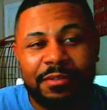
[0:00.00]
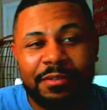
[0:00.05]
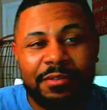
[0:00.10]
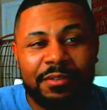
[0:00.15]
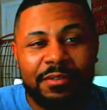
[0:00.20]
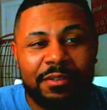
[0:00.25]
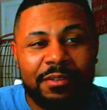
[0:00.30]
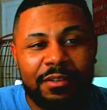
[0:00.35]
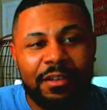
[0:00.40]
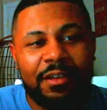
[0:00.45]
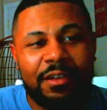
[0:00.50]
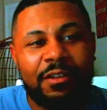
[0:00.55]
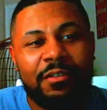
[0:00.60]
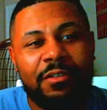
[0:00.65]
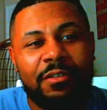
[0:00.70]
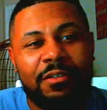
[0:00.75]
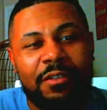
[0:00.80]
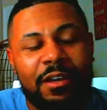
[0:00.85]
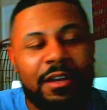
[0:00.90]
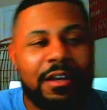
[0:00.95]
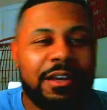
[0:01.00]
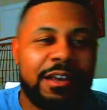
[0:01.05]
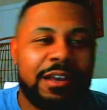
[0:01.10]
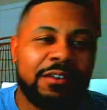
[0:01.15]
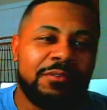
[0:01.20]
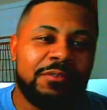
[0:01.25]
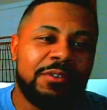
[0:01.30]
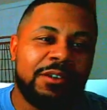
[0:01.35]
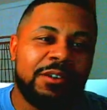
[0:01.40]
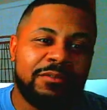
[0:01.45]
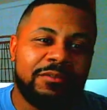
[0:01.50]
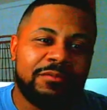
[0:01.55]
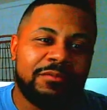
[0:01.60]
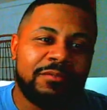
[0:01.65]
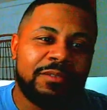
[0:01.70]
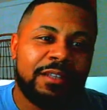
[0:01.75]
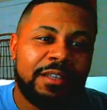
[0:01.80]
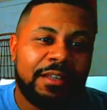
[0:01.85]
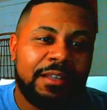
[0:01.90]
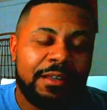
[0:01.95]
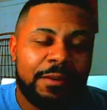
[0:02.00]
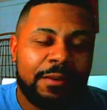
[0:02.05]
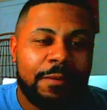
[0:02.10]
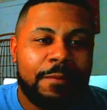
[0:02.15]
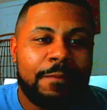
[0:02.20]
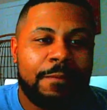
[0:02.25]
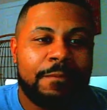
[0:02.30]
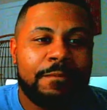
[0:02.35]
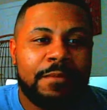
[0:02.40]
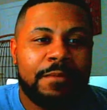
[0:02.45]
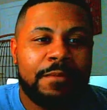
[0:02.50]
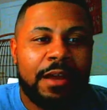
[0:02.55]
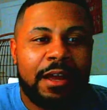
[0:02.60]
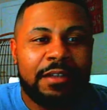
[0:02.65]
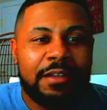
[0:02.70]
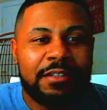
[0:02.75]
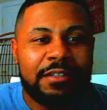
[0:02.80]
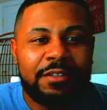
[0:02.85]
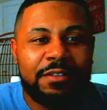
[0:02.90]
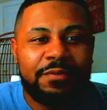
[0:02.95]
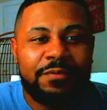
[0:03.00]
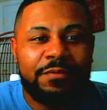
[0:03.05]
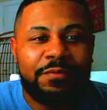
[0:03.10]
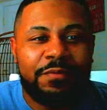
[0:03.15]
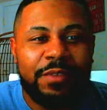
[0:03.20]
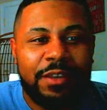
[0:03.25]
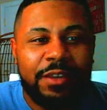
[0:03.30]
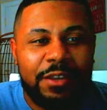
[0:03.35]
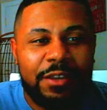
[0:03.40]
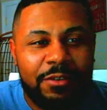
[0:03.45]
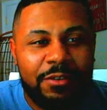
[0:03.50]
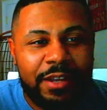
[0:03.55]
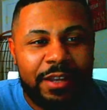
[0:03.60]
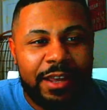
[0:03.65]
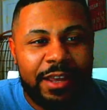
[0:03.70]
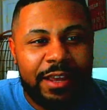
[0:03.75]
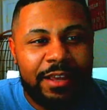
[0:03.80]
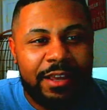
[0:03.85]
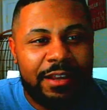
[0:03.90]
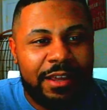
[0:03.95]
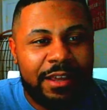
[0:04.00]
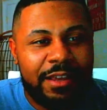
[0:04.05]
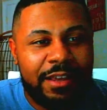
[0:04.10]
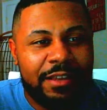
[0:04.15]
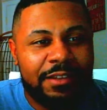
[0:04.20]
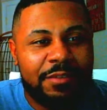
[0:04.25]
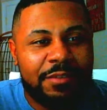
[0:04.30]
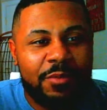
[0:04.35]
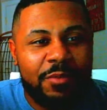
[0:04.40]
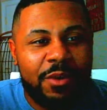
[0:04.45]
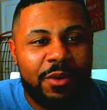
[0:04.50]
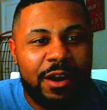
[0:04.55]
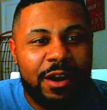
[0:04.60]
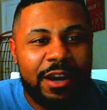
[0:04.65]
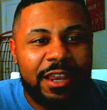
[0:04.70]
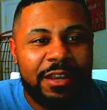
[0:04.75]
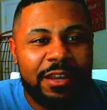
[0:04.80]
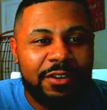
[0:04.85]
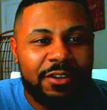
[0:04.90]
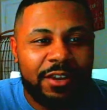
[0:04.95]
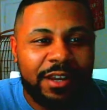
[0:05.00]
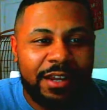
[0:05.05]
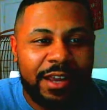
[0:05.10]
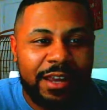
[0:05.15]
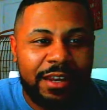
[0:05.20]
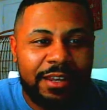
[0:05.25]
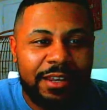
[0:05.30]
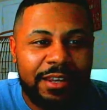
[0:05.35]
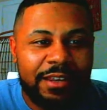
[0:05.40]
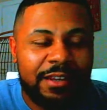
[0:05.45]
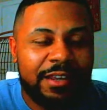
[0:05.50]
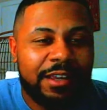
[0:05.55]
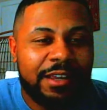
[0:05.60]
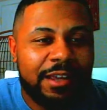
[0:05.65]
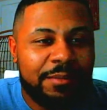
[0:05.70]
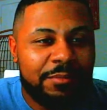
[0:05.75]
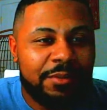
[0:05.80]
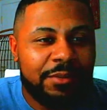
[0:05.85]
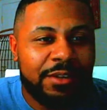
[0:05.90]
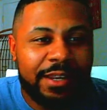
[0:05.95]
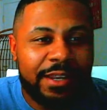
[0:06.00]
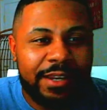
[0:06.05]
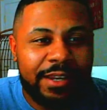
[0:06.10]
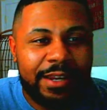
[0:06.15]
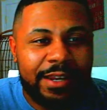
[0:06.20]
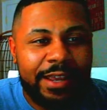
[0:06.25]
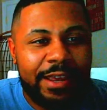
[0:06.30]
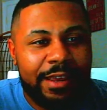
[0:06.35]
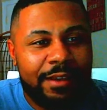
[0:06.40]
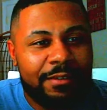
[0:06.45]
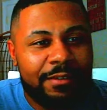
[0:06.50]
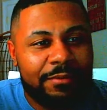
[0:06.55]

No, I don't know. I just feel that like the more I keep looking at it, like I'm looking at